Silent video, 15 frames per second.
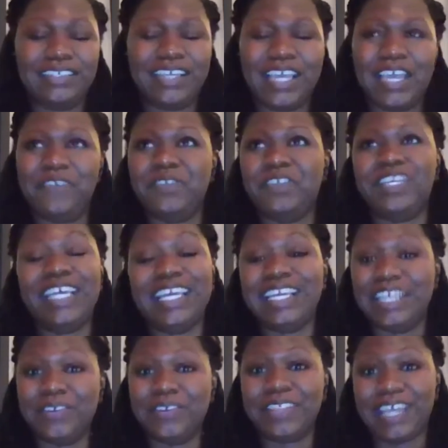if you didn't
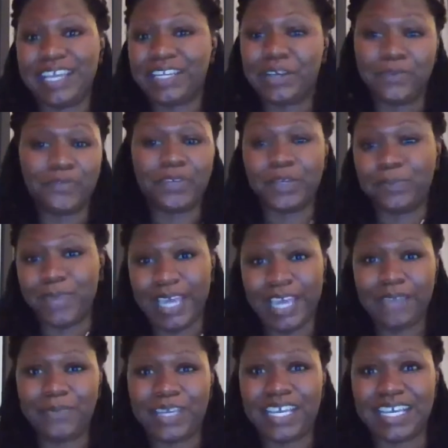know that, don't feel
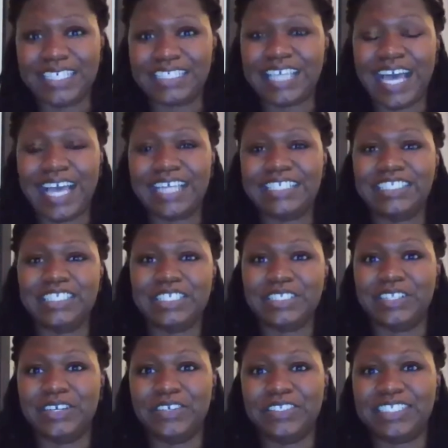bad because I just
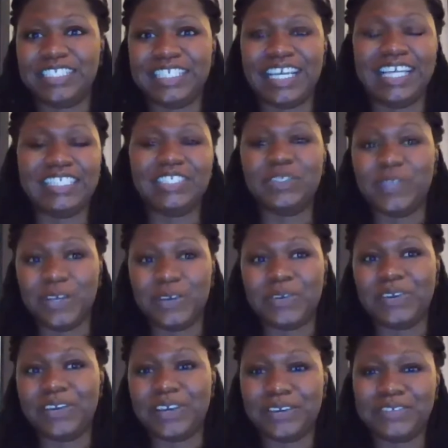learned it not too long
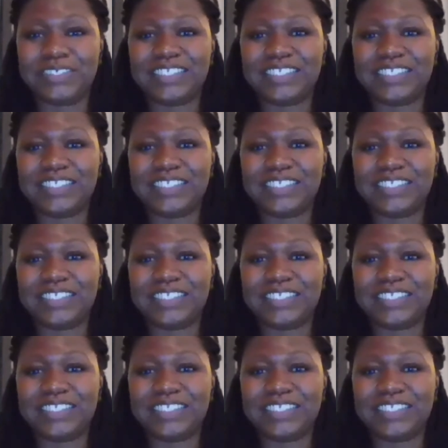ago.